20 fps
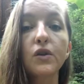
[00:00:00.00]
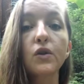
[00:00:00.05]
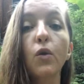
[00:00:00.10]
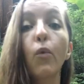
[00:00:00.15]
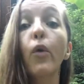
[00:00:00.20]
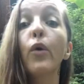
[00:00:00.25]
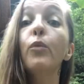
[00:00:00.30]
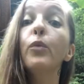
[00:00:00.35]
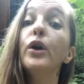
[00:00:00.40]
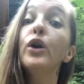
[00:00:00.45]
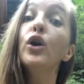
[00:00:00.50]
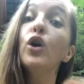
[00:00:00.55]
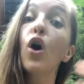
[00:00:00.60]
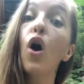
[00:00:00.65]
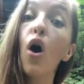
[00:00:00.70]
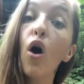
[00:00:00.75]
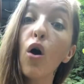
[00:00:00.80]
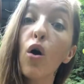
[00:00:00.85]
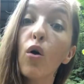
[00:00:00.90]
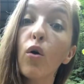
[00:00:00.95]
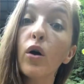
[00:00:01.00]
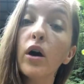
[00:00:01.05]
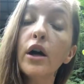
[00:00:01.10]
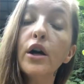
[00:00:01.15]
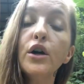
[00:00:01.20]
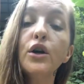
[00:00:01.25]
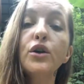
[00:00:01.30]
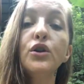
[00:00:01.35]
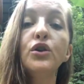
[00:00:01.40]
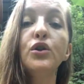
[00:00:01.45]
So when we go
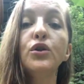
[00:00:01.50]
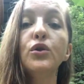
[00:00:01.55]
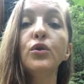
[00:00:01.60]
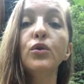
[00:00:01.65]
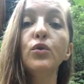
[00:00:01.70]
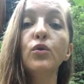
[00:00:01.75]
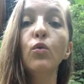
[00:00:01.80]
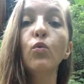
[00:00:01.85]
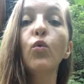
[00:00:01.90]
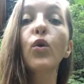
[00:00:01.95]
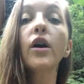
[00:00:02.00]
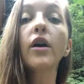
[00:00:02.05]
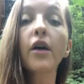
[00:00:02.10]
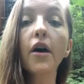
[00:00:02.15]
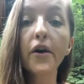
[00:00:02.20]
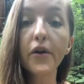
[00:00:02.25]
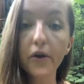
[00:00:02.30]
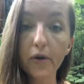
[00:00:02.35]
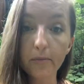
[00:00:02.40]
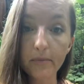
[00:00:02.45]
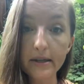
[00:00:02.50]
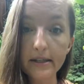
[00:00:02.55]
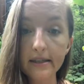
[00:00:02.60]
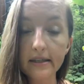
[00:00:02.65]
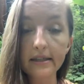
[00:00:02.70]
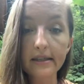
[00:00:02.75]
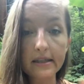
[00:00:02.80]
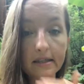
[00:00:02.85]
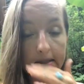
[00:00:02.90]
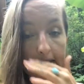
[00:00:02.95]
to work on our
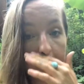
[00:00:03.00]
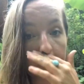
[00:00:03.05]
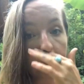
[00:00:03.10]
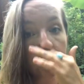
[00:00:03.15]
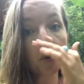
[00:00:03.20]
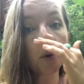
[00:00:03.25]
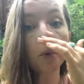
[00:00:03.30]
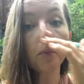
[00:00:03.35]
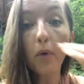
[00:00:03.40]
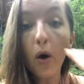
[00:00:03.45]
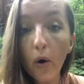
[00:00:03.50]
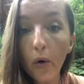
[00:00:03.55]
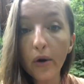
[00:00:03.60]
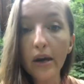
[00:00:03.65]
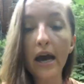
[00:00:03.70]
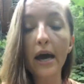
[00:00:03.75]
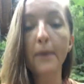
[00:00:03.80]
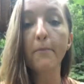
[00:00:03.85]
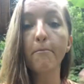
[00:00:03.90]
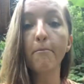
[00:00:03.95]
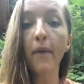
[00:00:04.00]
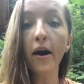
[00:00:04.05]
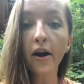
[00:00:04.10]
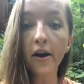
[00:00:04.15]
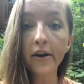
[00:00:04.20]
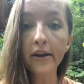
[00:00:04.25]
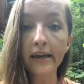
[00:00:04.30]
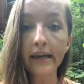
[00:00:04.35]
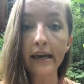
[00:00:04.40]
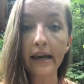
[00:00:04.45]
businesses and promote and
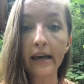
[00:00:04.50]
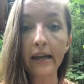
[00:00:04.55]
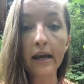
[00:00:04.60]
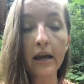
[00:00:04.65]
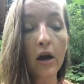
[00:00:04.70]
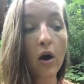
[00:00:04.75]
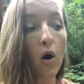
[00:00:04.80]
market,